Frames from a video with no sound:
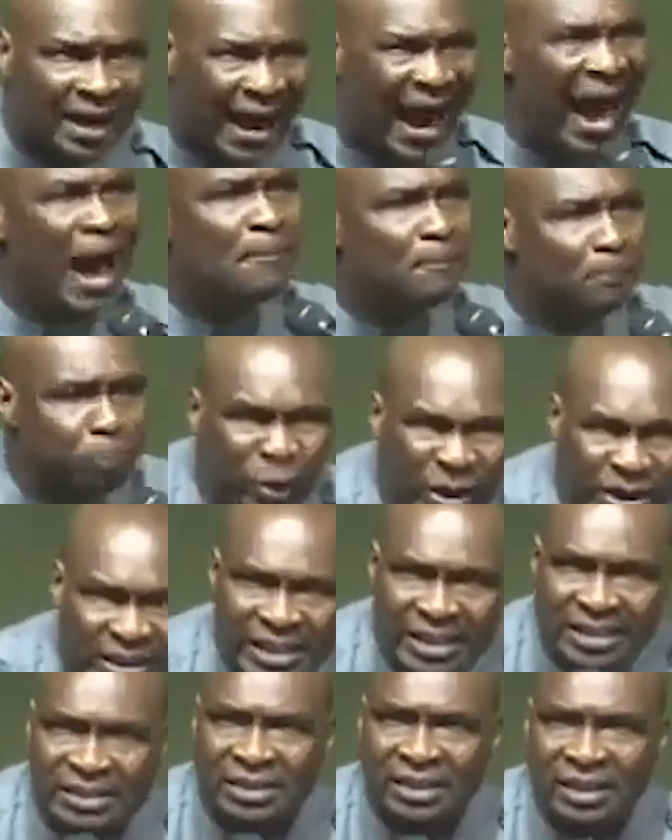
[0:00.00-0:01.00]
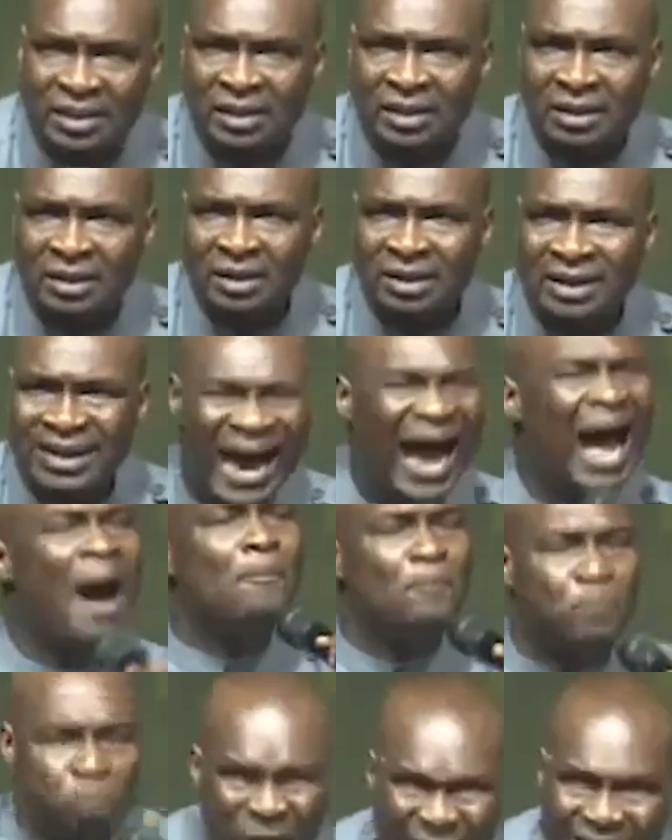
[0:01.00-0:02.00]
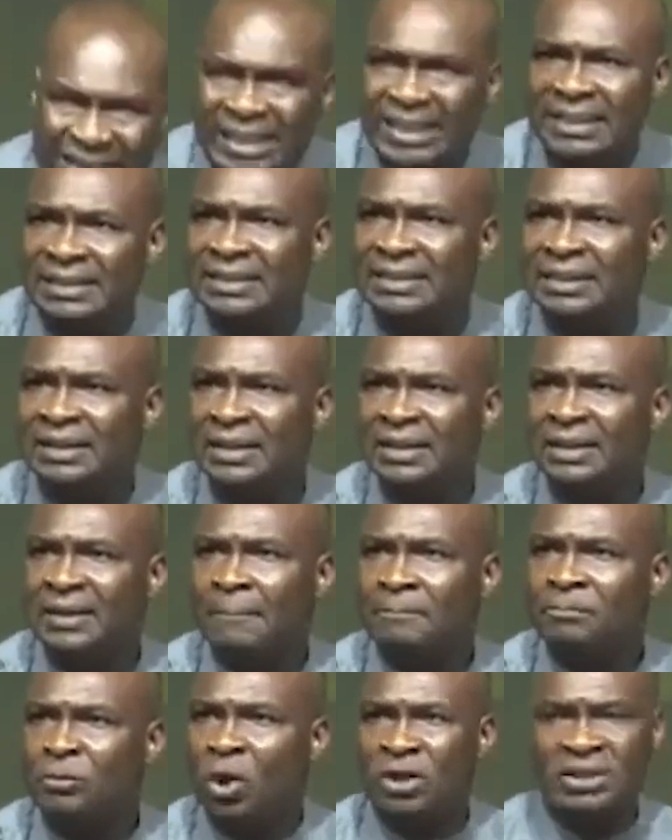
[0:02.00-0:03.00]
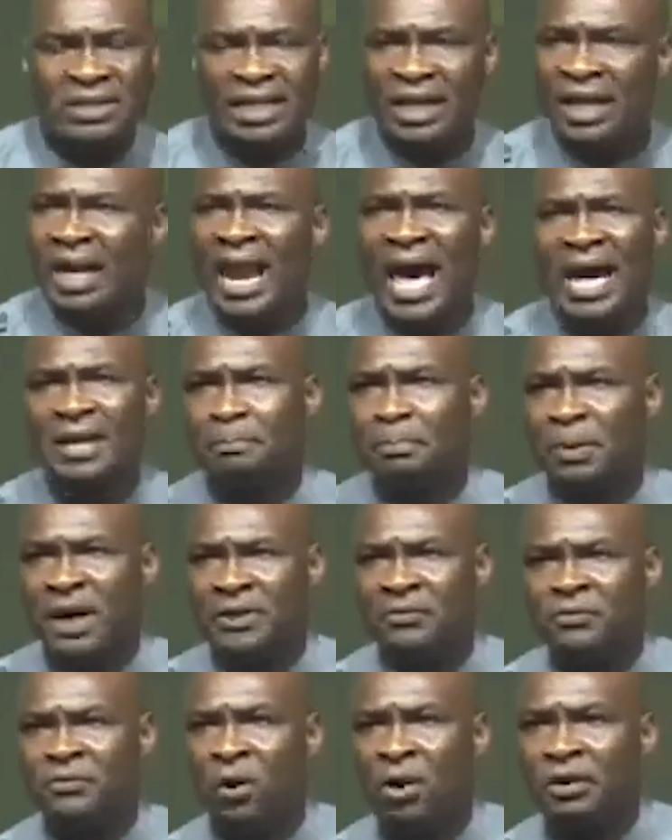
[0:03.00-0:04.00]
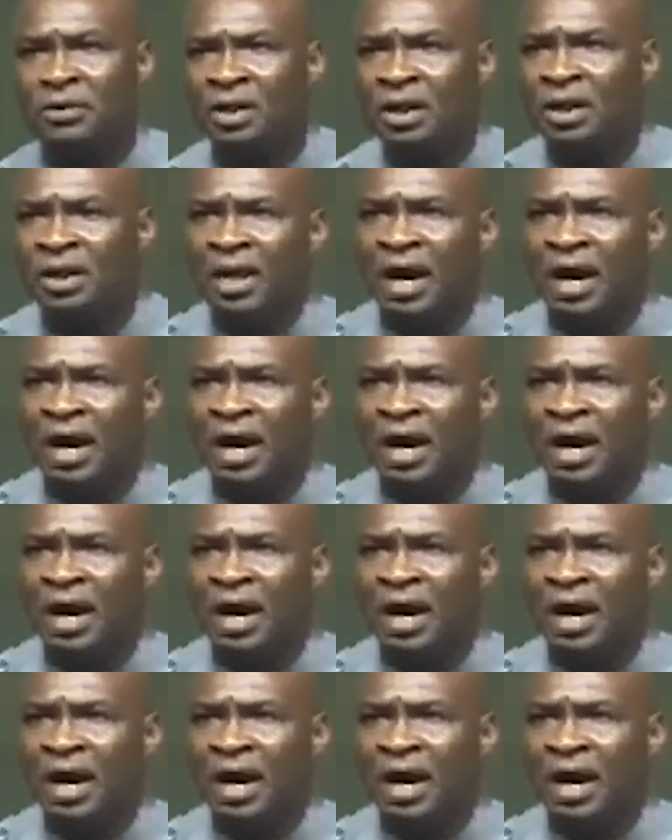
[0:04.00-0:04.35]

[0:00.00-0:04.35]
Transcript: Camp with it. Camp with it until light breaks forth.